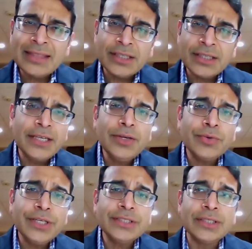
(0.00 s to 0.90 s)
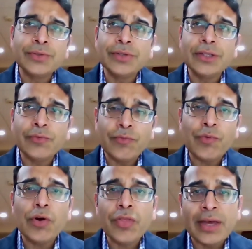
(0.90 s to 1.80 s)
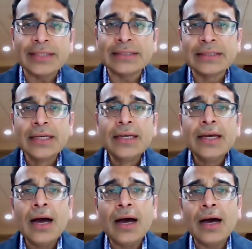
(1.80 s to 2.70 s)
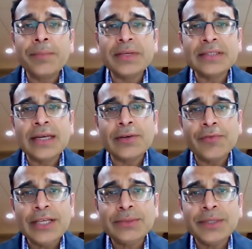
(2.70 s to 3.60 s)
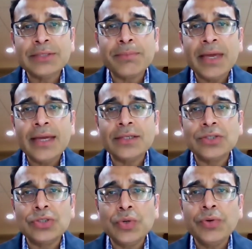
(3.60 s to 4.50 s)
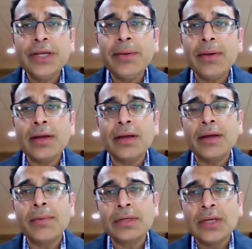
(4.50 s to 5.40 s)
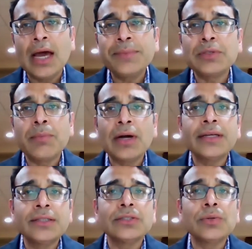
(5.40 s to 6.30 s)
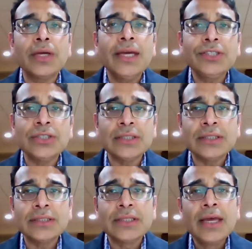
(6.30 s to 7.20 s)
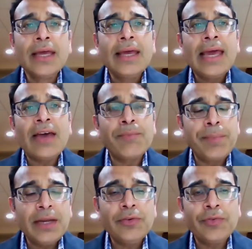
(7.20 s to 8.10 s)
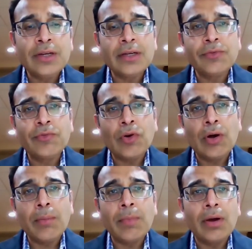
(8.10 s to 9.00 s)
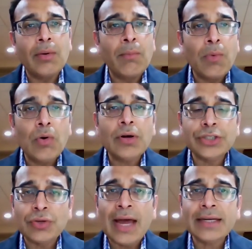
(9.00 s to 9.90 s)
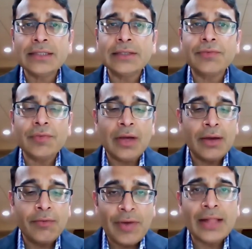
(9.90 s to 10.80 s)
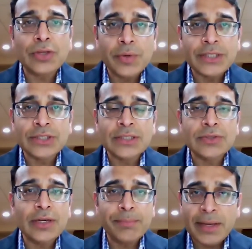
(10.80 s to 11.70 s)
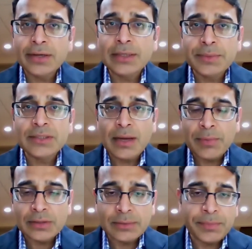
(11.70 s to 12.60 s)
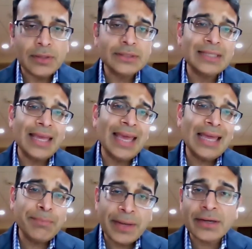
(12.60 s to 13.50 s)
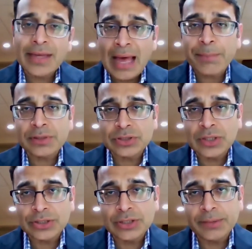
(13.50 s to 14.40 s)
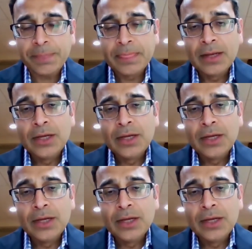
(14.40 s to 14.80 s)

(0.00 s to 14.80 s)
And the key reason really for this is that investments made during times of market dislocations have benefited from more attractive valuations, right? Better EBITDA multiples and better capital structure.